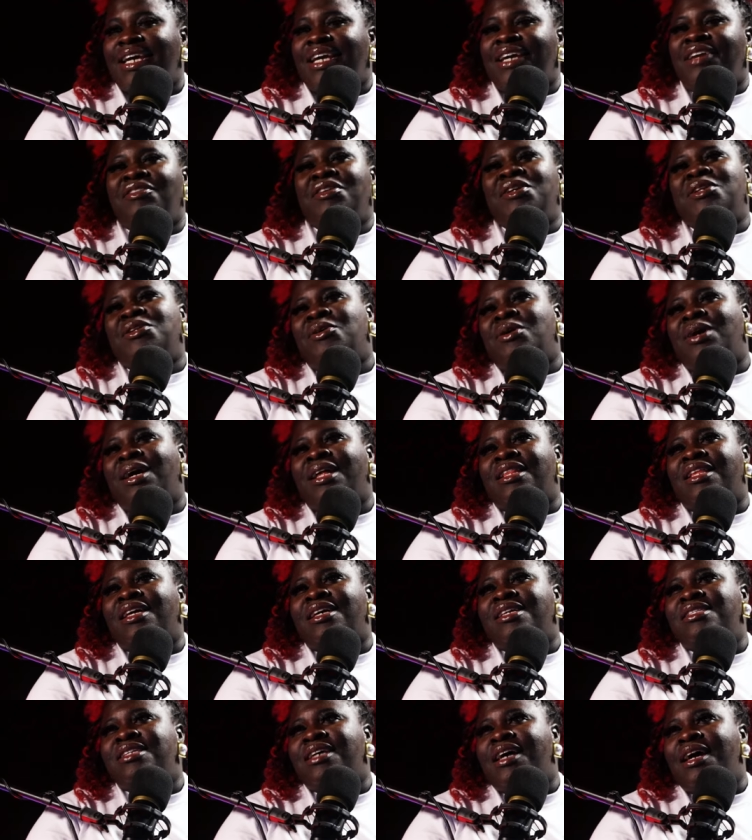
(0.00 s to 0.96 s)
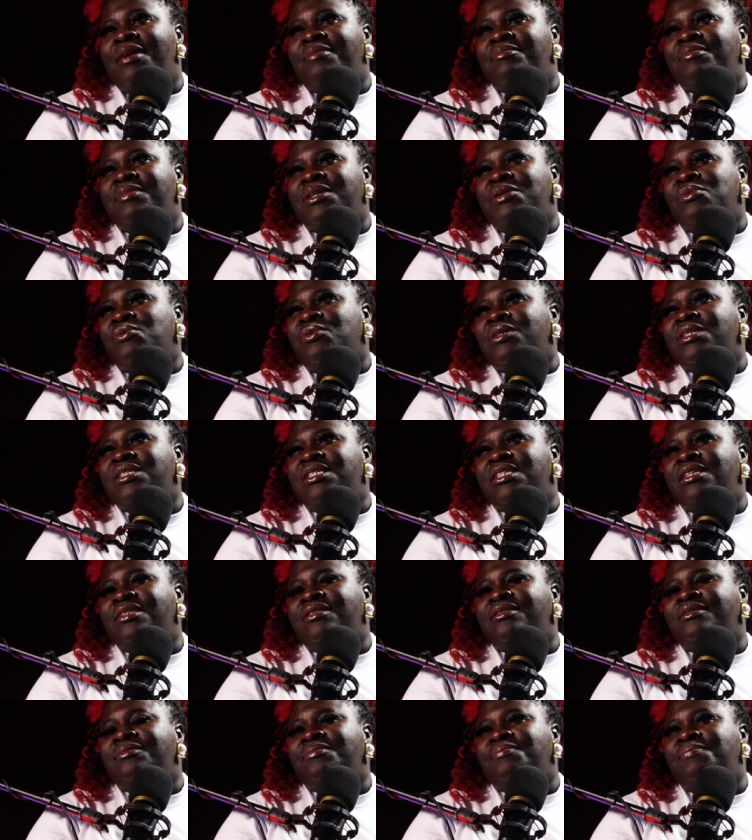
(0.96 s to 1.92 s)
even though at that time it
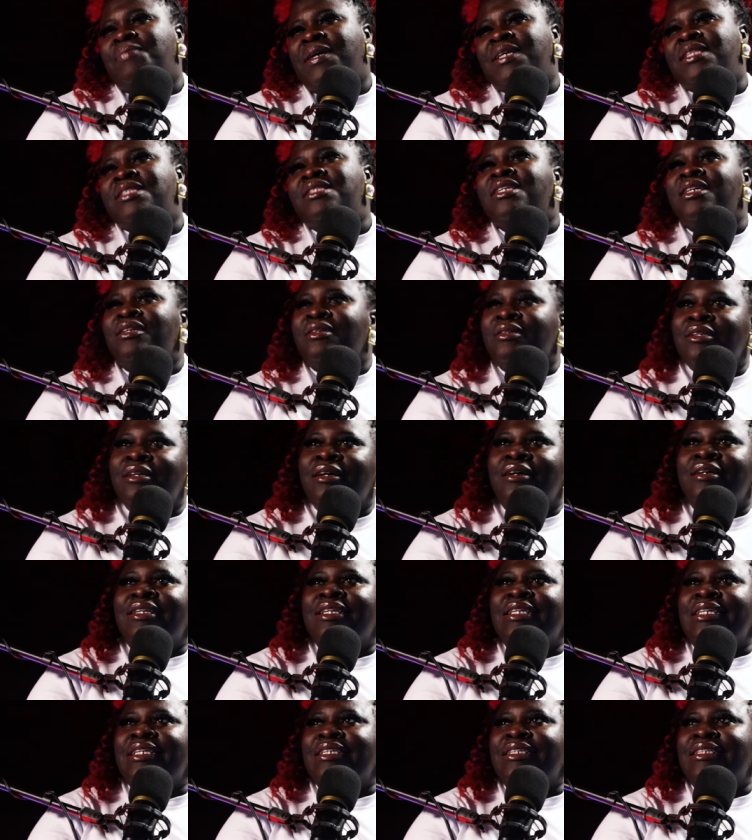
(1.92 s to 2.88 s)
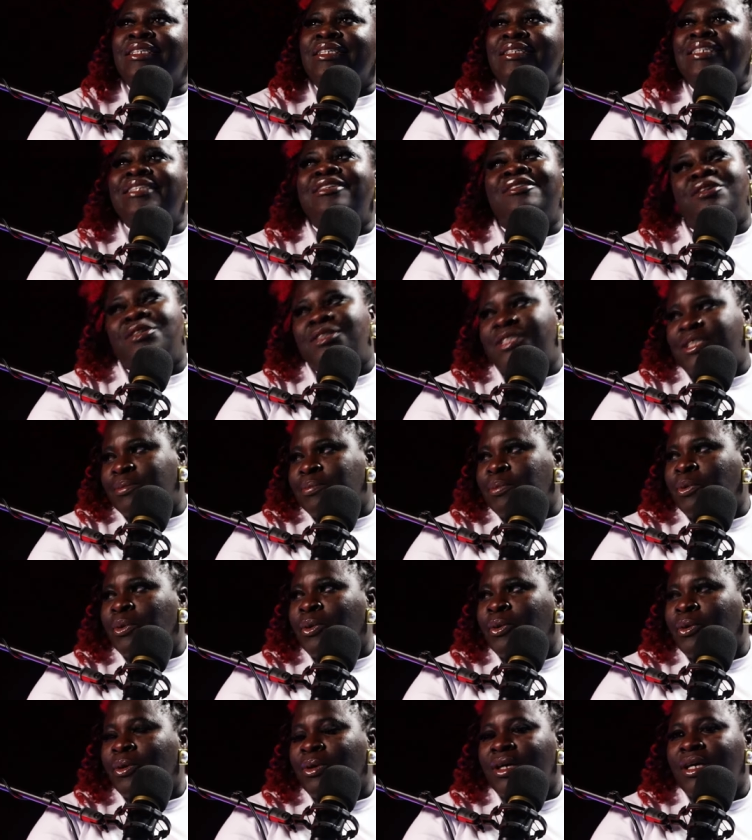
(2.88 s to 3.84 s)
wasn't particularly
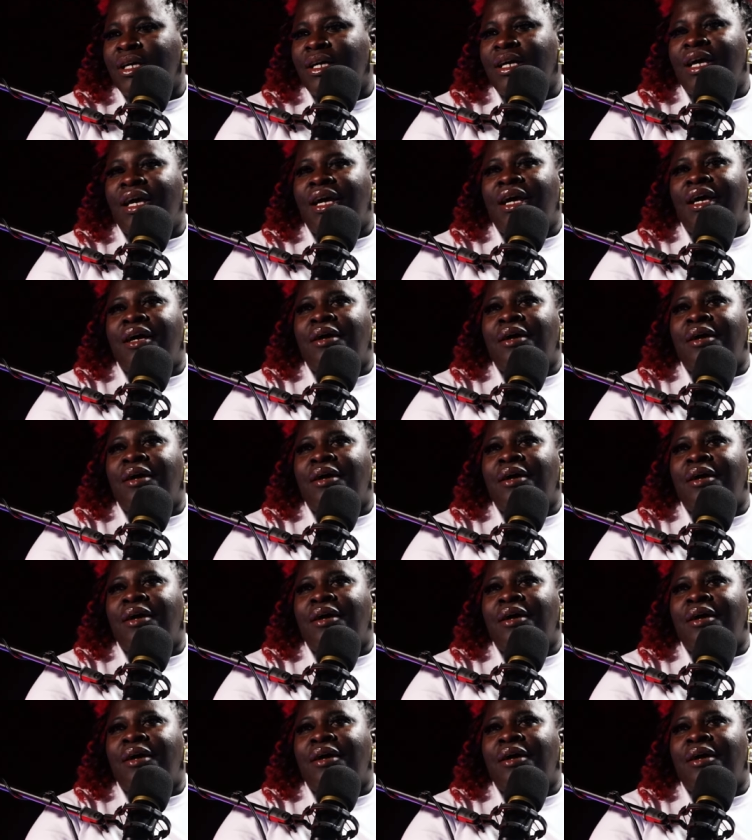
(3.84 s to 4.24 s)
gospel, mm.